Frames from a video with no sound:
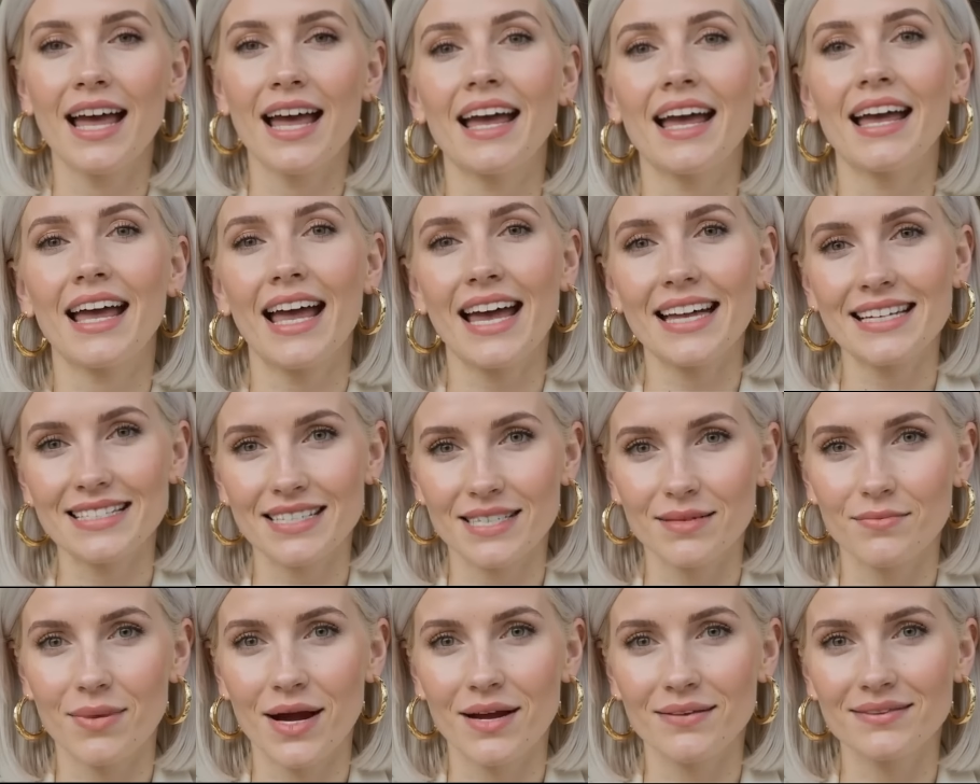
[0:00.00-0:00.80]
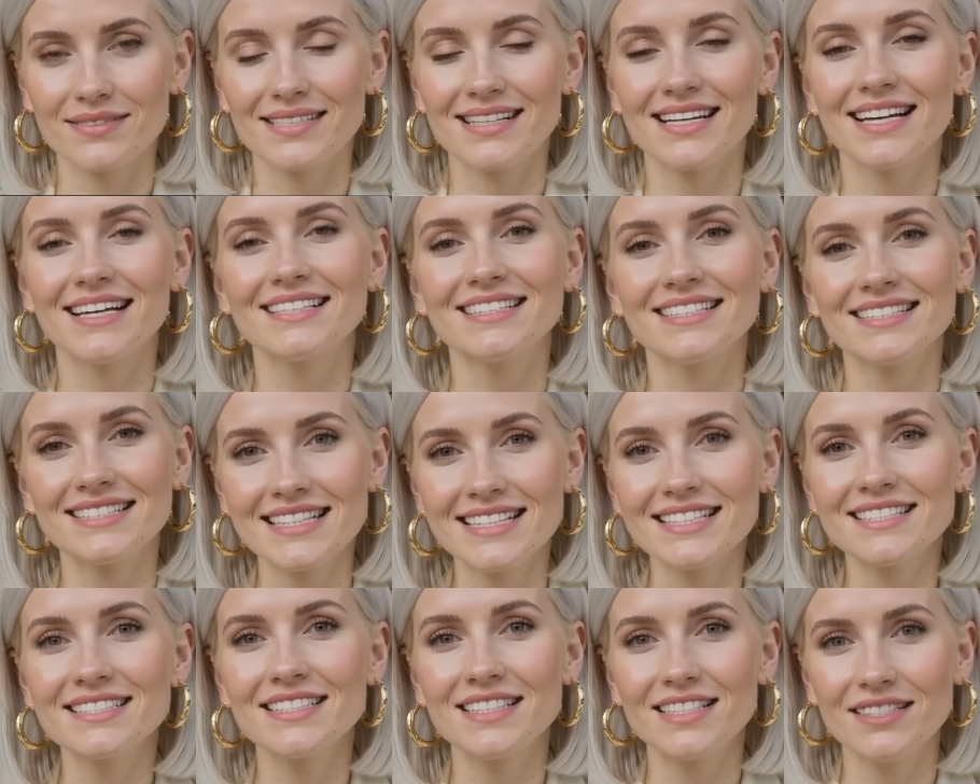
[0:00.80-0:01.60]
an ex-spouse, a
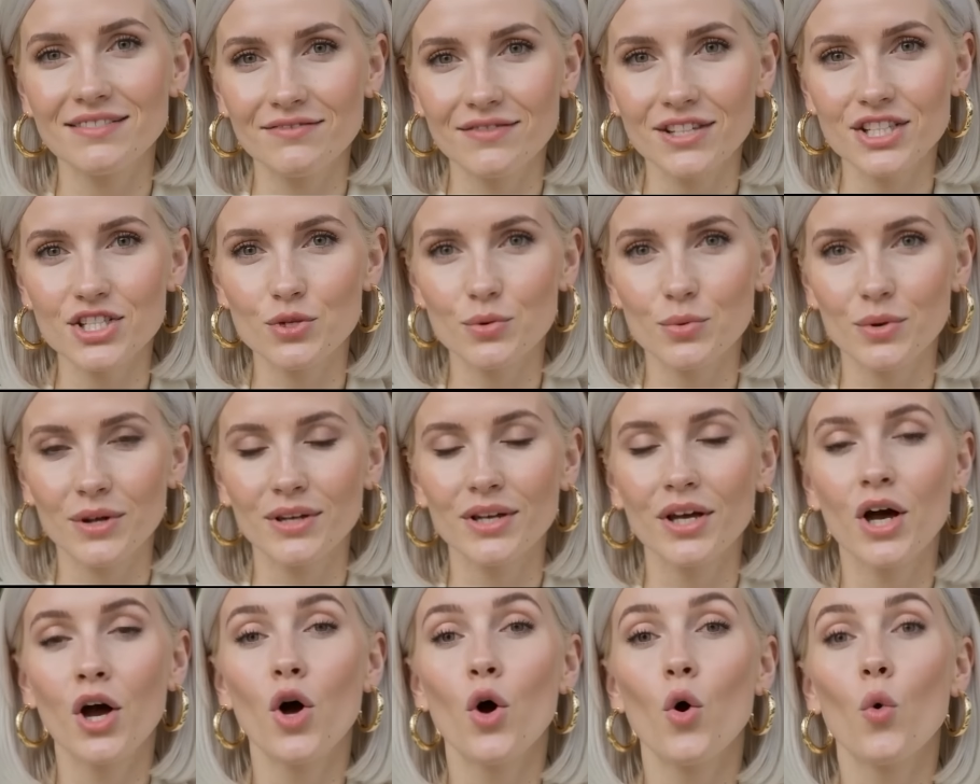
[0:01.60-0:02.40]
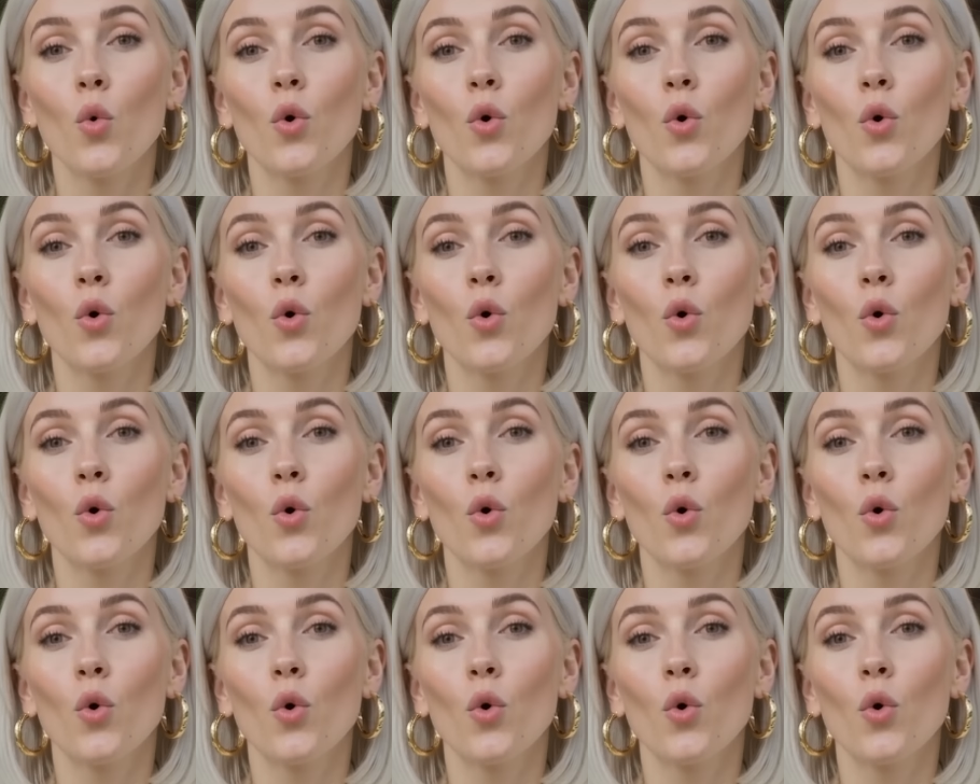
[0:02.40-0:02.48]
deceased individual,